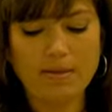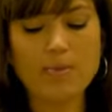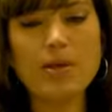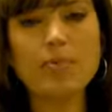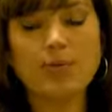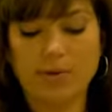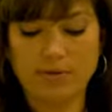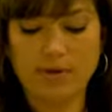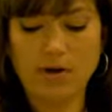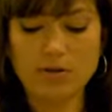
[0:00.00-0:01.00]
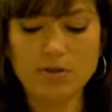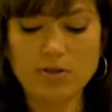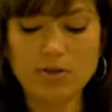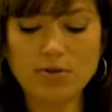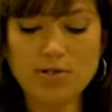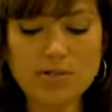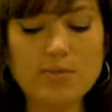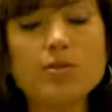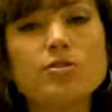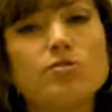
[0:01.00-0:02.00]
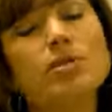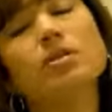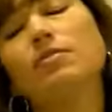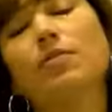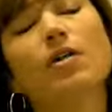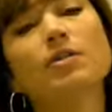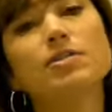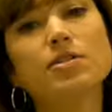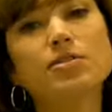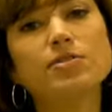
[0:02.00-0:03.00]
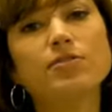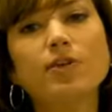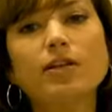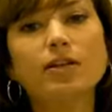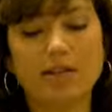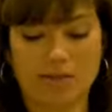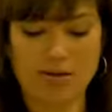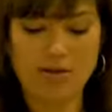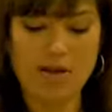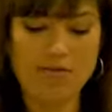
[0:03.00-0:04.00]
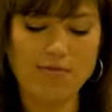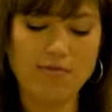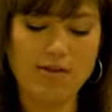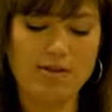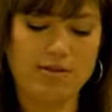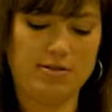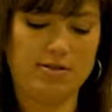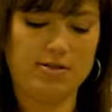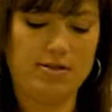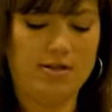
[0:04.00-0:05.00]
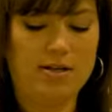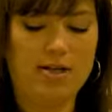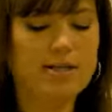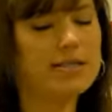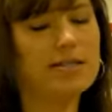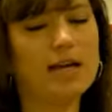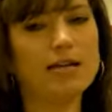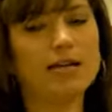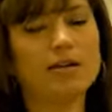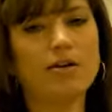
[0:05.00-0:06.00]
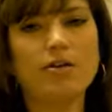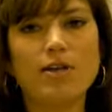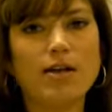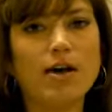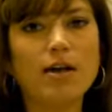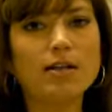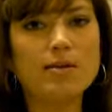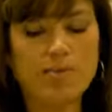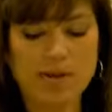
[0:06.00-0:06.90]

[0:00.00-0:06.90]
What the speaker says: The people, are your children's ministry volunteers friendly? Are they fun, excited? Are they godly